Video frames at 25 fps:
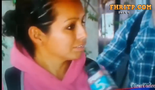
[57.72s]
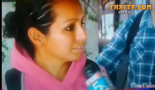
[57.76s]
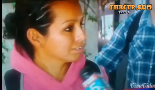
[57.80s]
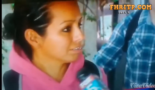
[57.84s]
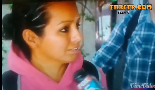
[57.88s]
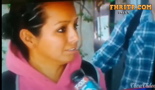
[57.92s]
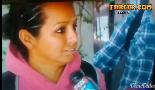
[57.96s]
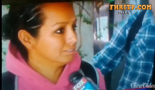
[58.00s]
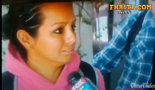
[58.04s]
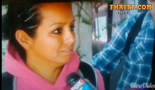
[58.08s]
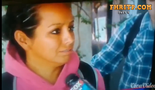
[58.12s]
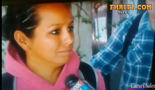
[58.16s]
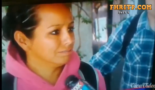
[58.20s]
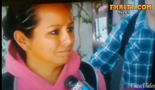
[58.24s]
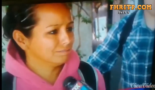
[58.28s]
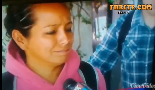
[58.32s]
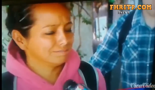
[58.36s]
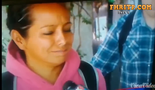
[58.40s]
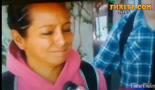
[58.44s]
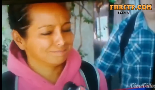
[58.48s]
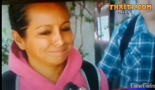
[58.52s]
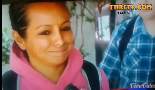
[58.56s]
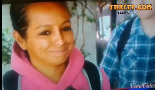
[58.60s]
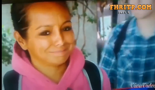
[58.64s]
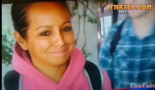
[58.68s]

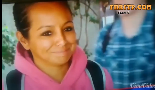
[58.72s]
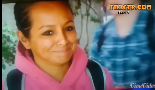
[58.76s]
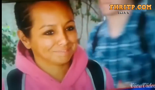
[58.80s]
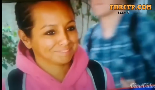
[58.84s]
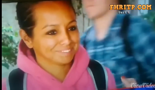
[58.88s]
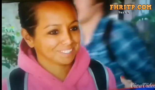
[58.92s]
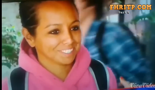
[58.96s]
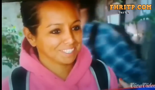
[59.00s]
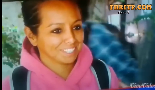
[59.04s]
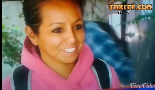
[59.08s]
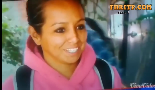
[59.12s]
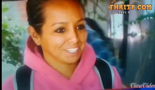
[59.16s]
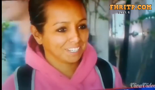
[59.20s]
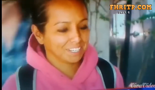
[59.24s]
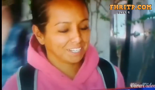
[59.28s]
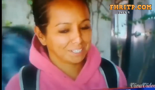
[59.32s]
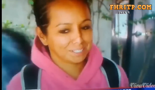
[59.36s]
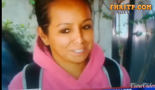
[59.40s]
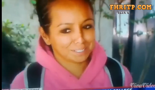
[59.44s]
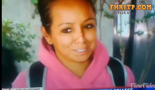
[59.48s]
(no one is talking)